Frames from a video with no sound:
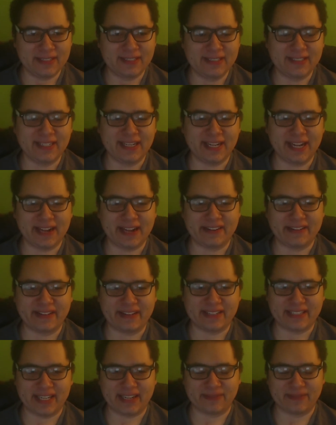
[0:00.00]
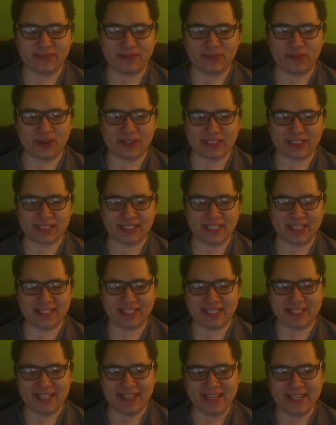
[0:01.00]
And they say the worst
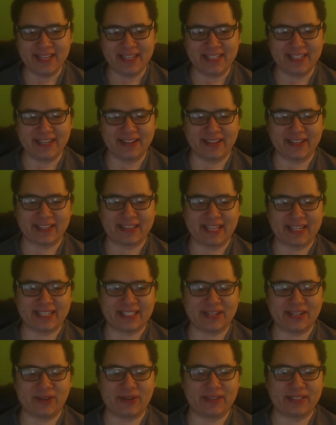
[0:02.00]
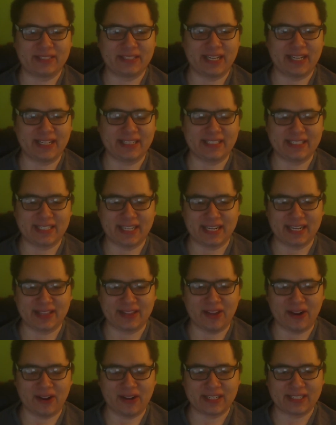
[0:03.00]
thing, like that show kids say the
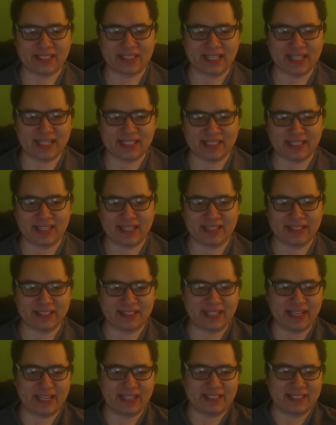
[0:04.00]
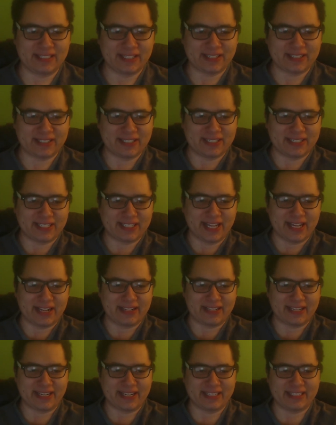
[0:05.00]
darnest things, like kids just
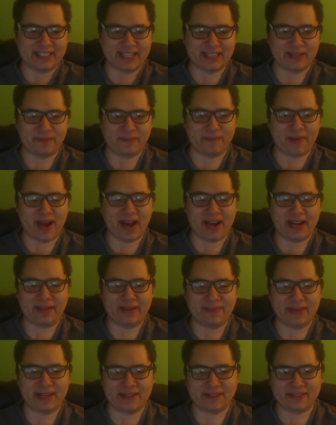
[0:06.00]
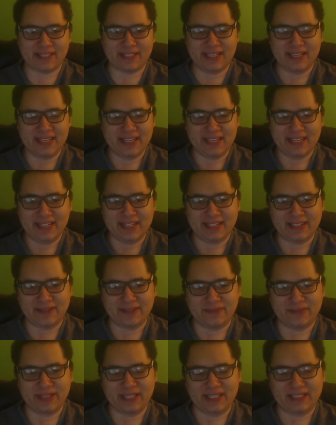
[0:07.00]
kids got the potty mouths,
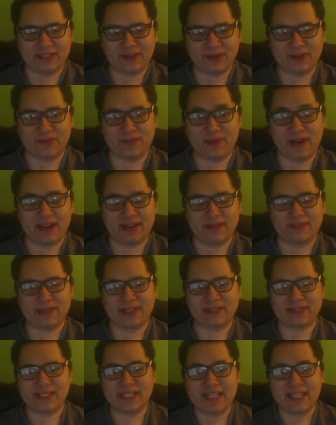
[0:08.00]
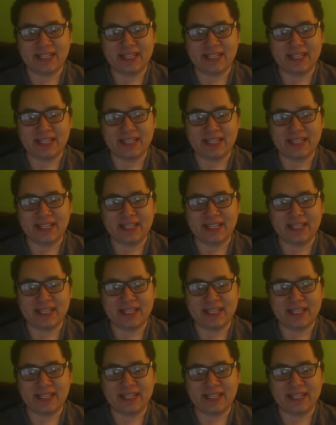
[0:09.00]
complete total potty mouths.